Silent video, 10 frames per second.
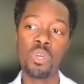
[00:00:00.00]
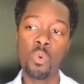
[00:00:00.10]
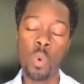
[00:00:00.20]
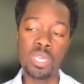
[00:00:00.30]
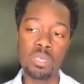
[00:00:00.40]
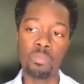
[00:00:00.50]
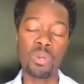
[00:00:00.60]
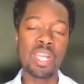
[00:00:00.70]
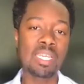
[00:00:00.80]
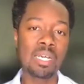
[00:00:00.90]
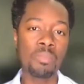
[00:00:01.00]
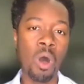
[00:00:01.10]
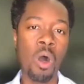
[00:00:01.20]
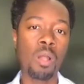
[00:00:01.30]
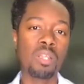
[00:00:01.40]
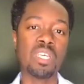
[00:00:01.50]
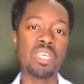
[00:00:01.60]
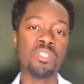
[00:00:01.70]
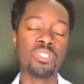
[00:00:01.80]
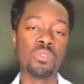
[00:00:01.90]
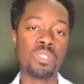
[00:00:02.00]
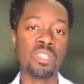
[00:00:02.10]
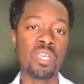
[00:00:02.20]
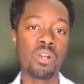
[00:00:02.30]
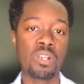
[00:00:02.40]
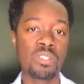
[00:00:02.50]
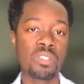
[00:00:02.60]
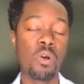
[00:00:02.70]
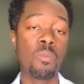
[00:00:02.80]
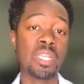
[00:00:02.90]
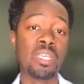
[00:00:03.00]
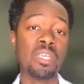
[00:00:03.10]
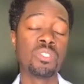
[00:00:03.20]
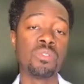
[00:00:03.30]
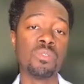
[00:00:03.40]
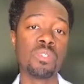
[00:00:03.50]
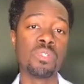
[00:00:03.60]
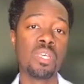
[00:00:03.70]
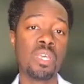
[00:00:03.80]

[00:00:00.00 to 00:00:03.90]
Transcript: When you bring up all of the issues, and there are so many issues,